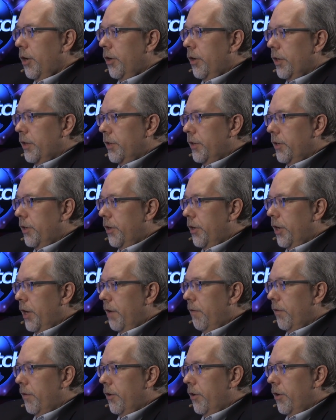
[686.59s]
you
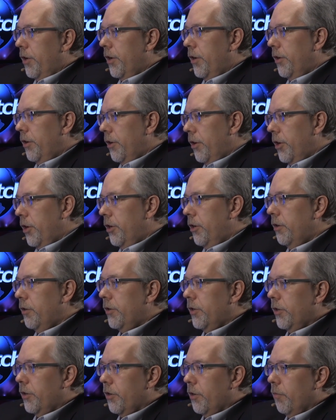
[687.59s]
could
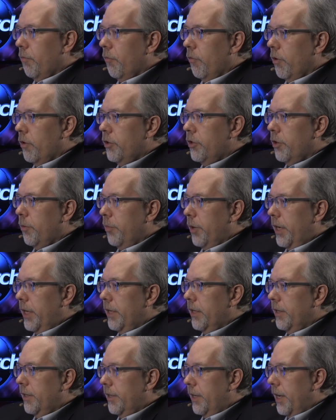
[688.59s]
use the term worship
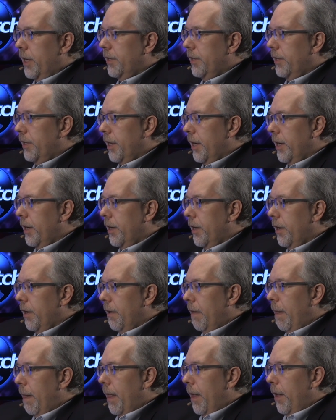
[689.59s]
in the sense that
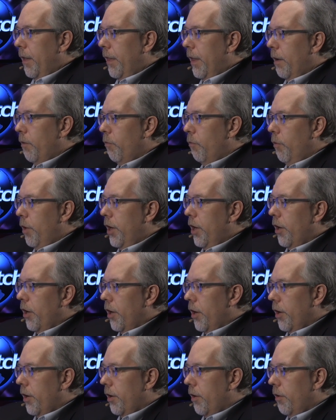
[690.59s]
we
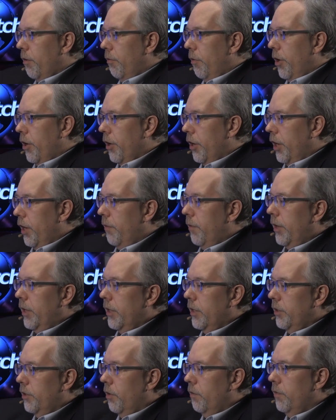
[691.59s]
are
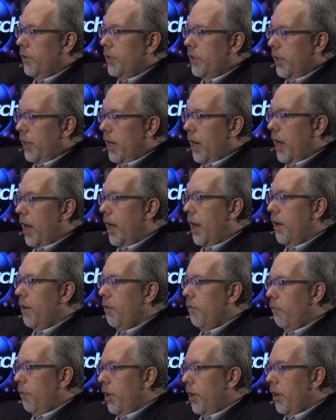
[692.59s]
giving this over to
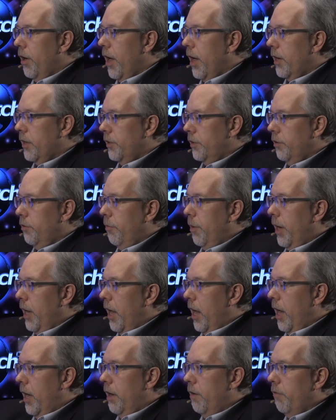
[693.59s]
God. We are not
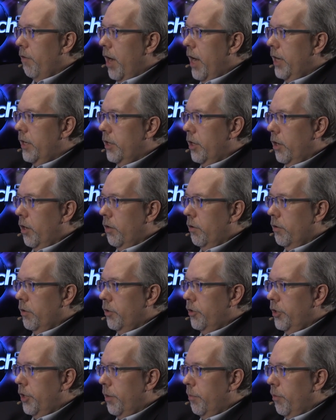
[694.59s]
assuming any right to
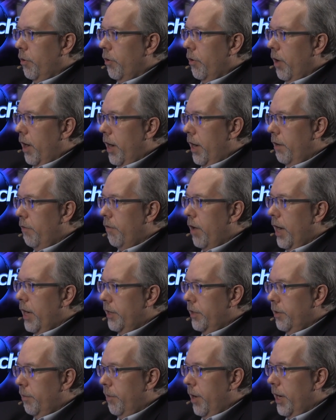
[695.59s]
ownership or any
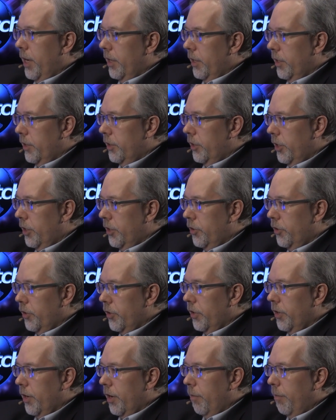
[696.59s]
right to make a
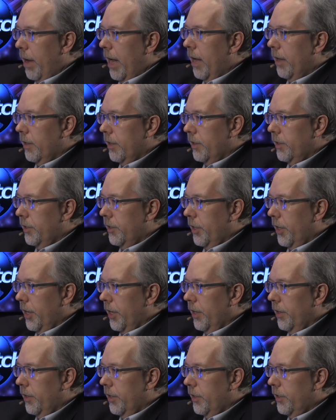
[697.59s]
decision about this
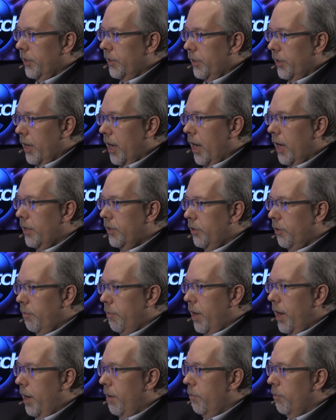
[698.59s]
thing. This is God's
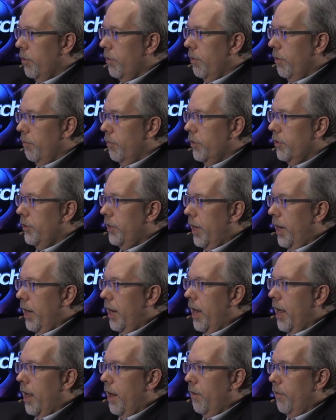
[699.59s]
domain. We're
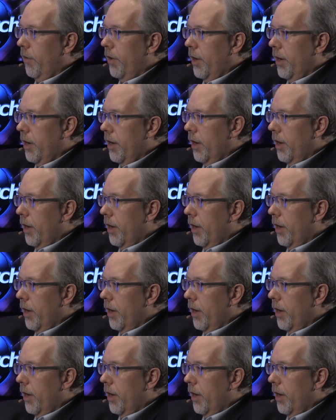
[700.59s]
staying out of it,